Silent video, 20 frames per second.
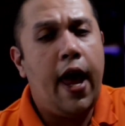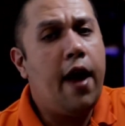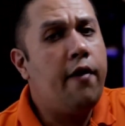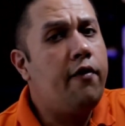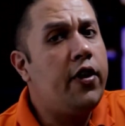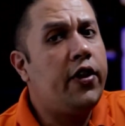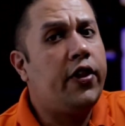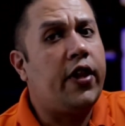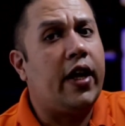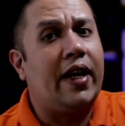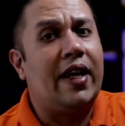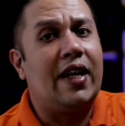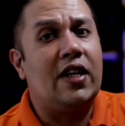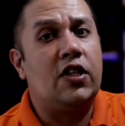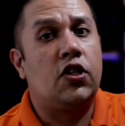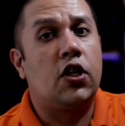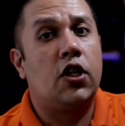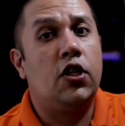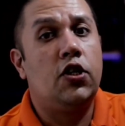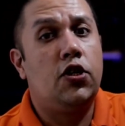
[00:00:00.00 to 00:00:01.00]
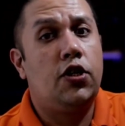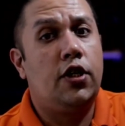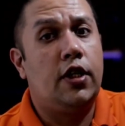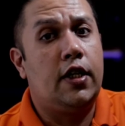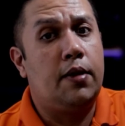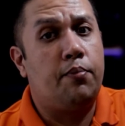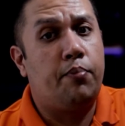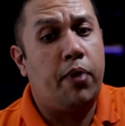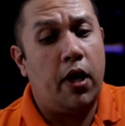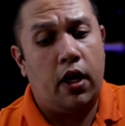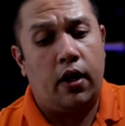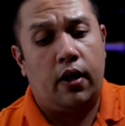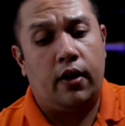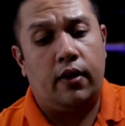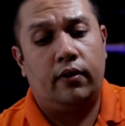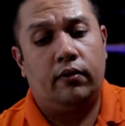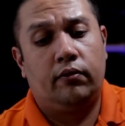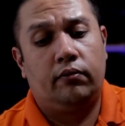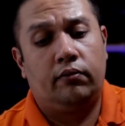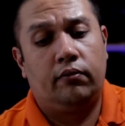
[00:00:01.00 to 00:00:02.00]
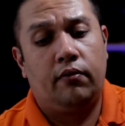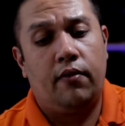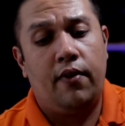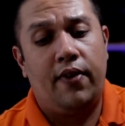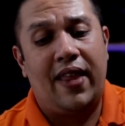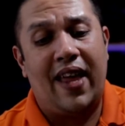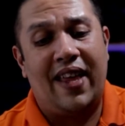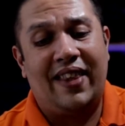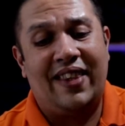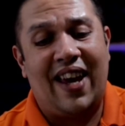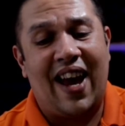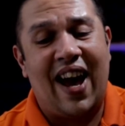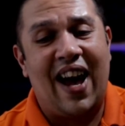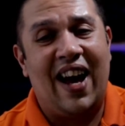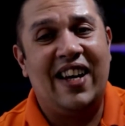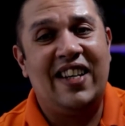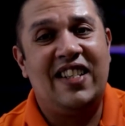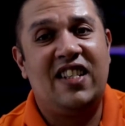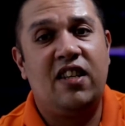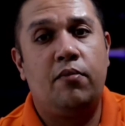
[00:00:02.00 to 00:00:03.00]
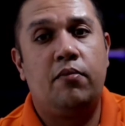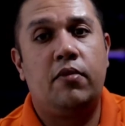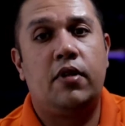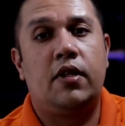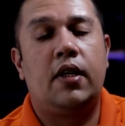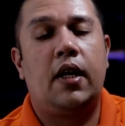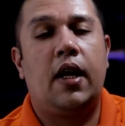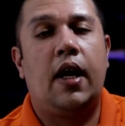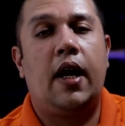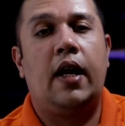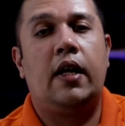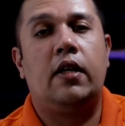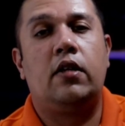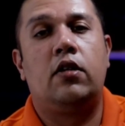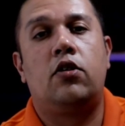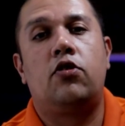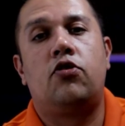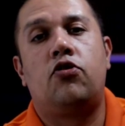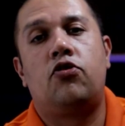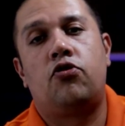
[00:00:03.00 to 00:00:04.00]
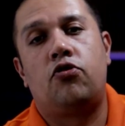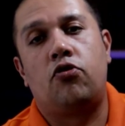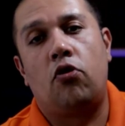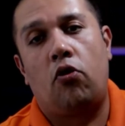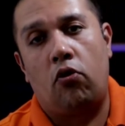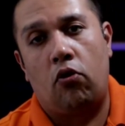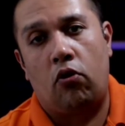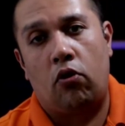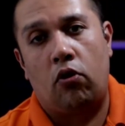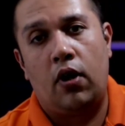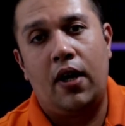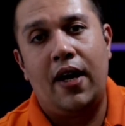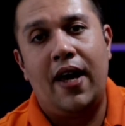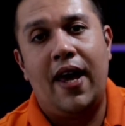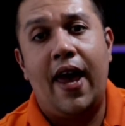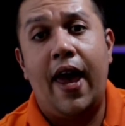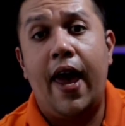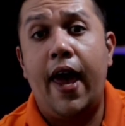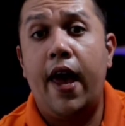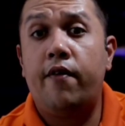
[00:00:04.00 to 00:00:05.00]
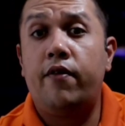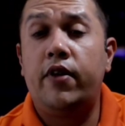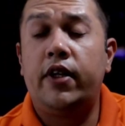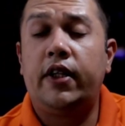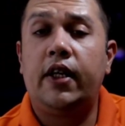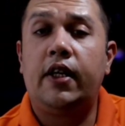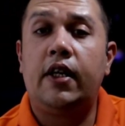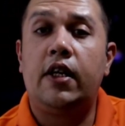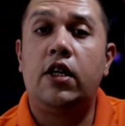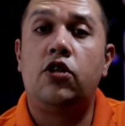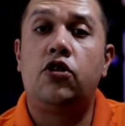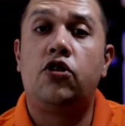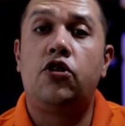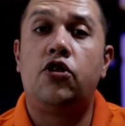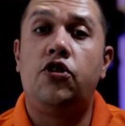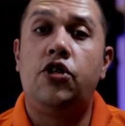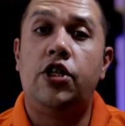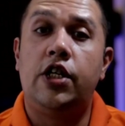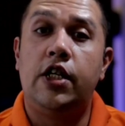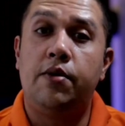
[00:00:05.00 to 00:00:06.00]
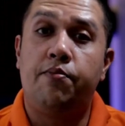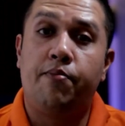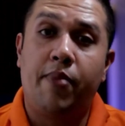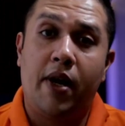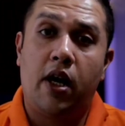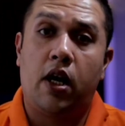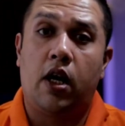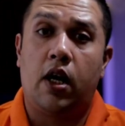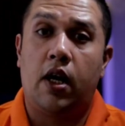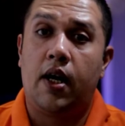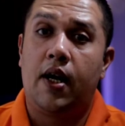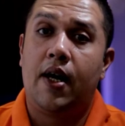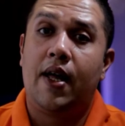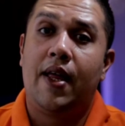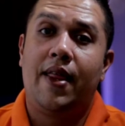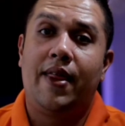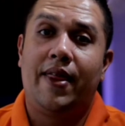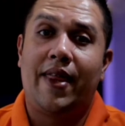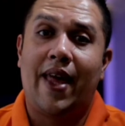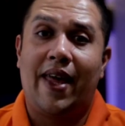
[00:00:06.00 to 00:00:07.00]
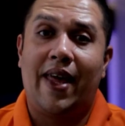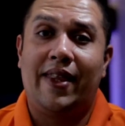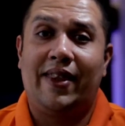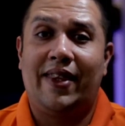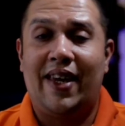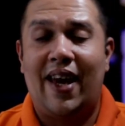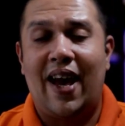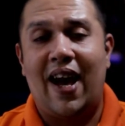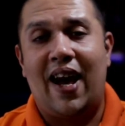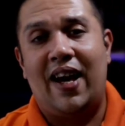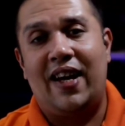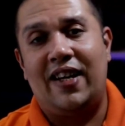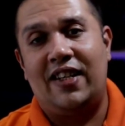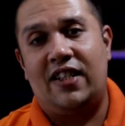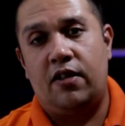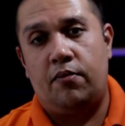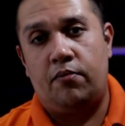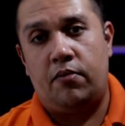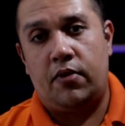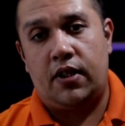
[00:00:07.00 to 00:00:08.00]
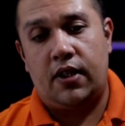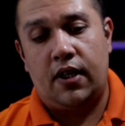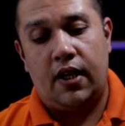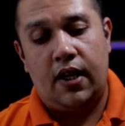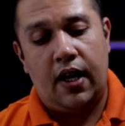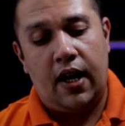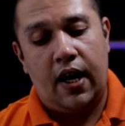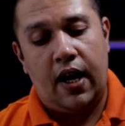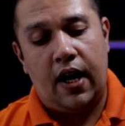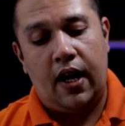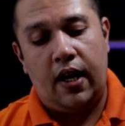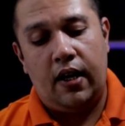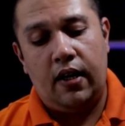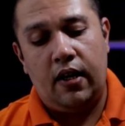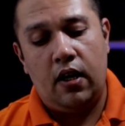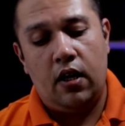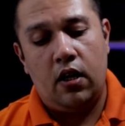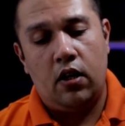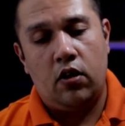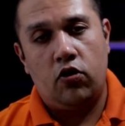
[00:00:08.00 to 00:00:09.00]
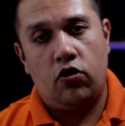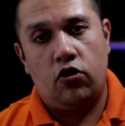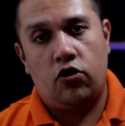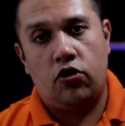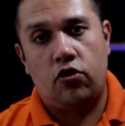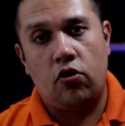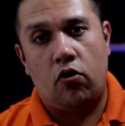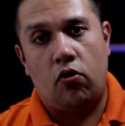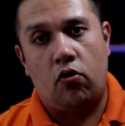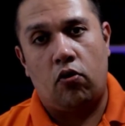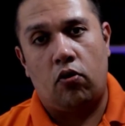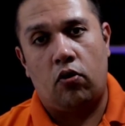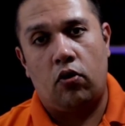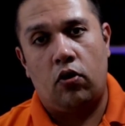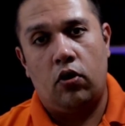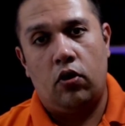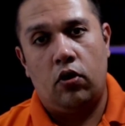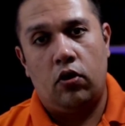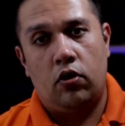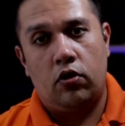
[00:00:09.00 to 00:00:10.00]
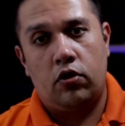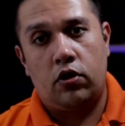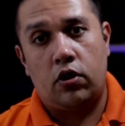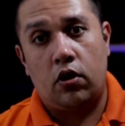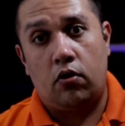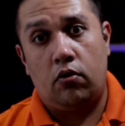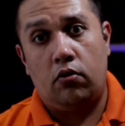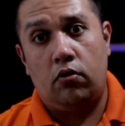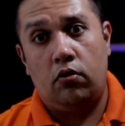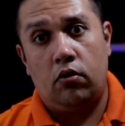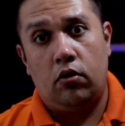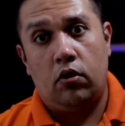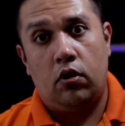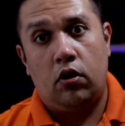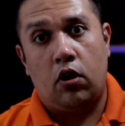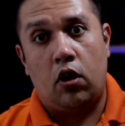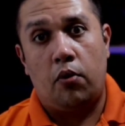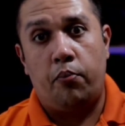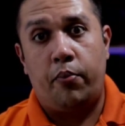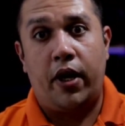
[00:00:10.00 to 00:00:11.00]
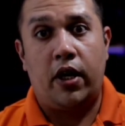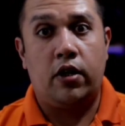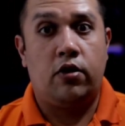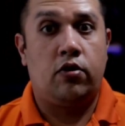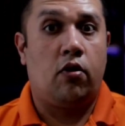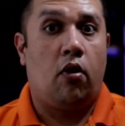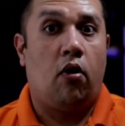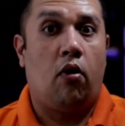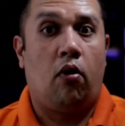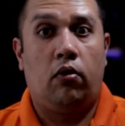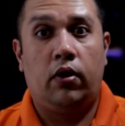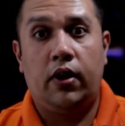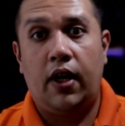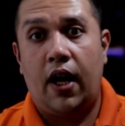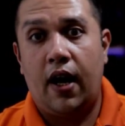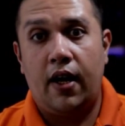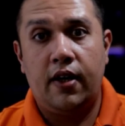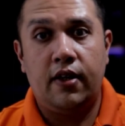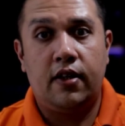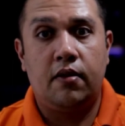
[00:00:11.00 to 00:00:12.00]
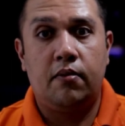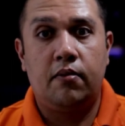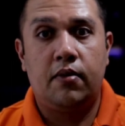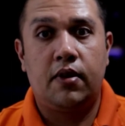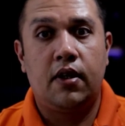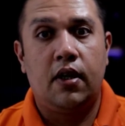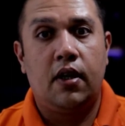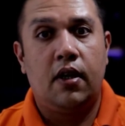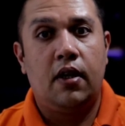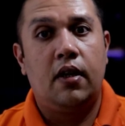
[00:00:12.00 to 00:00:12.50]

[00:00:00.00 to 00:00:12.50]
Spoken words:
Everything is cheaper than the items in store. Everything is cheaper than the items in store. So compared to all the items,